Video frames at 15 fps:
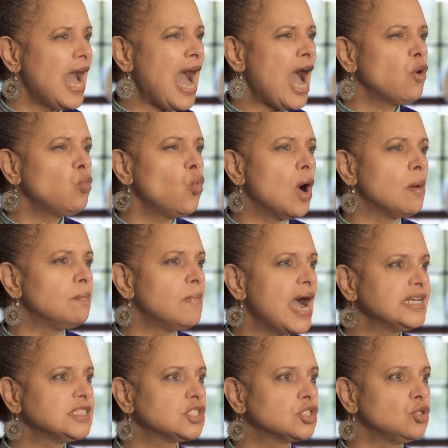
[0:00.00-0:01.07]
I want
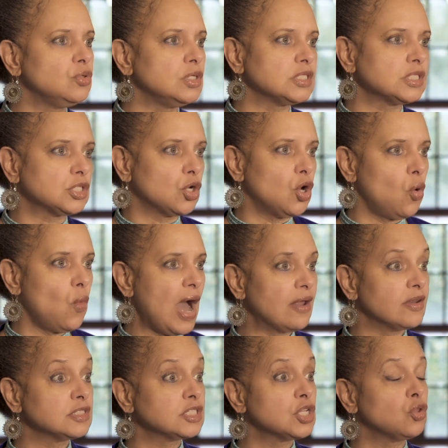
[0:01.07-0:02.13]
my students to go
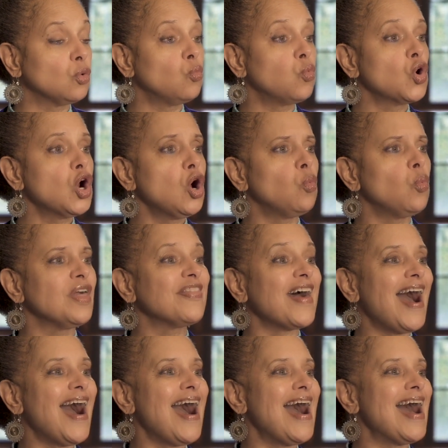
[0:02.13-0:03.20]
out into the world
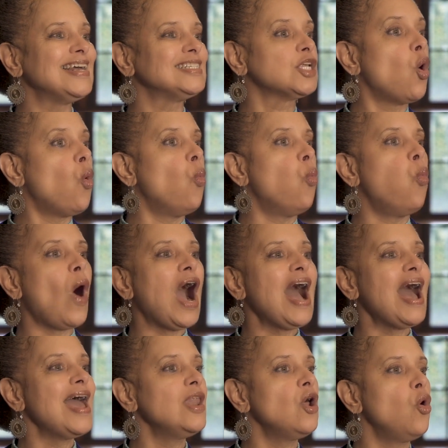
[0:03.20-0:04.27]
with eyes
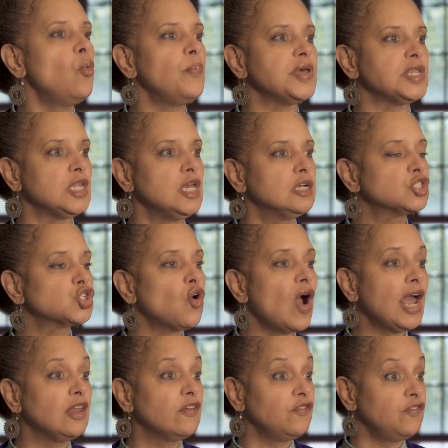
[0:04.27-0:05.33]
wide open,
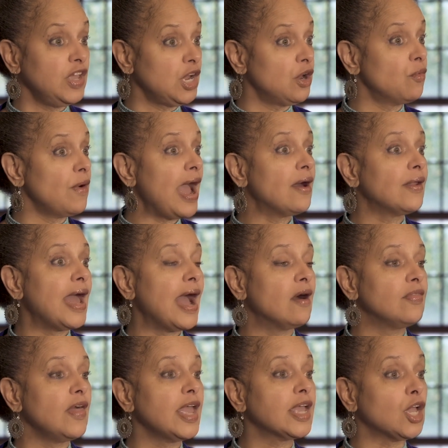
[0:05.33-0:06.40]
trying to figure out
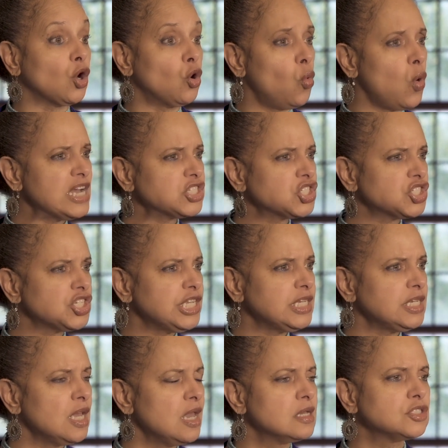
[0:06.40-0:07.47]
how they can
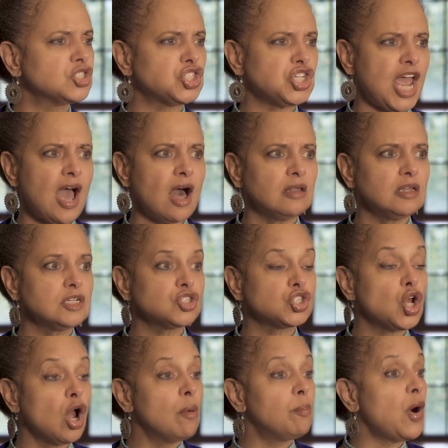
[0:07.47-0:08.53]
question,
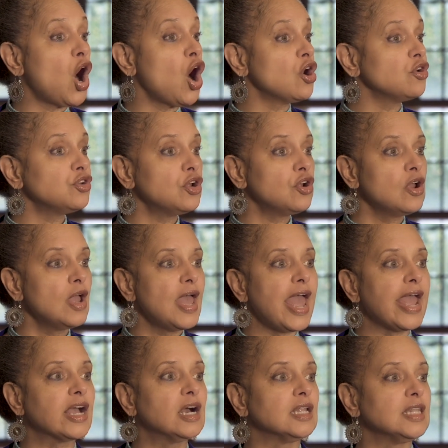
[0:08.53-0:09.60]
challenge, partner,
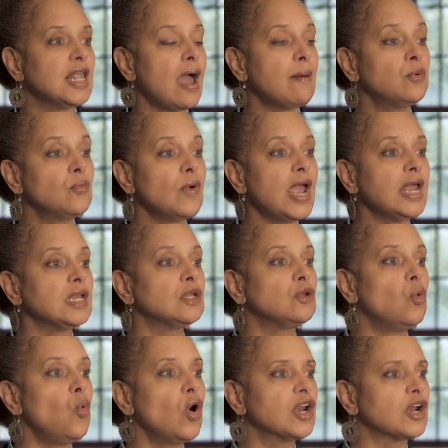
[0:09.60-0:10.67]
and collaborate in
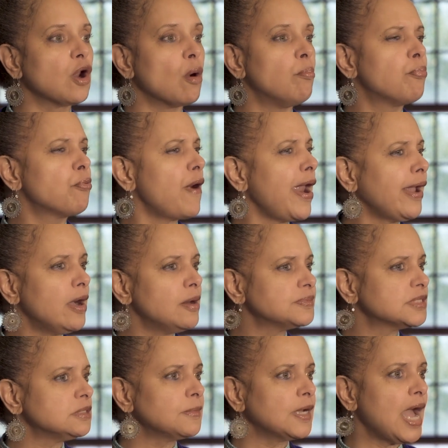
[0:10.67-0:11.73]
order to break up
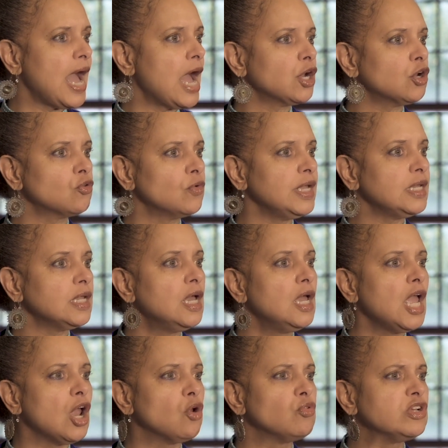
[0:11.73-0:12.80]
some concrete
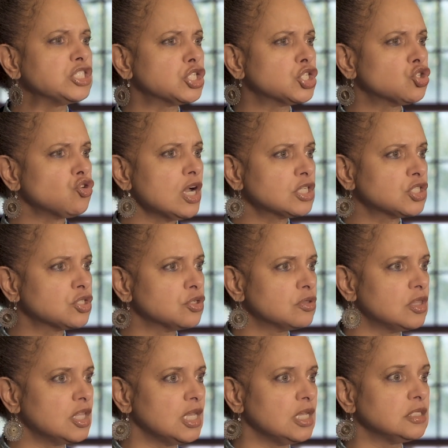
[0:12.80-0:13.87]
and restructure
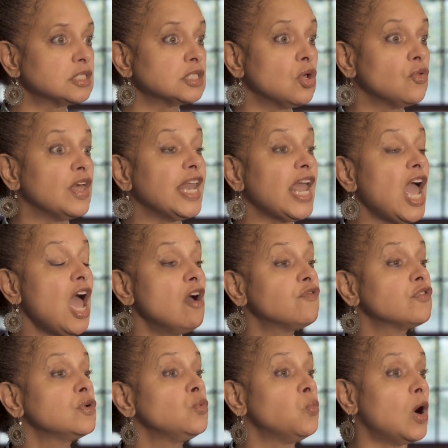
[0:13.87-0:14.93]
things so that
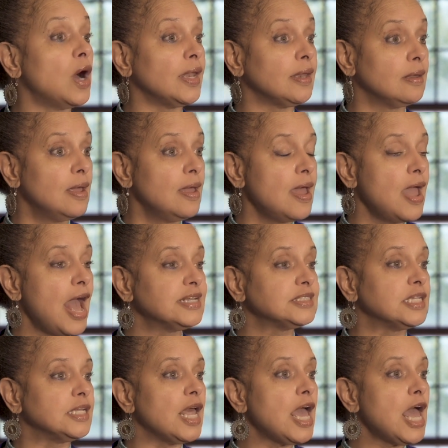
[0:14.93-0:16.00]
everyone
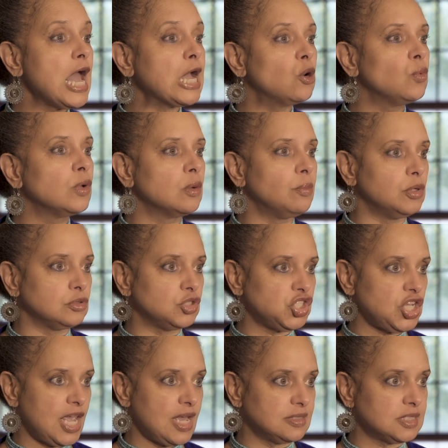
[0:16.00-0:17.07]
has an equitable
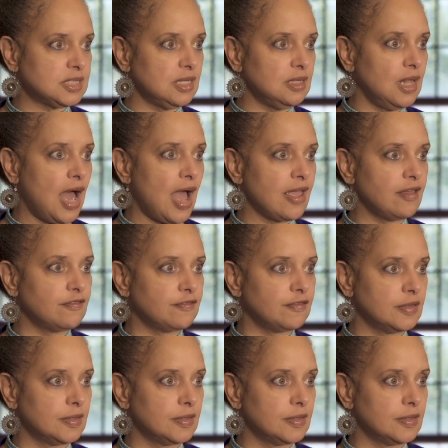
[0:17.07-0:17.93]
chance in life.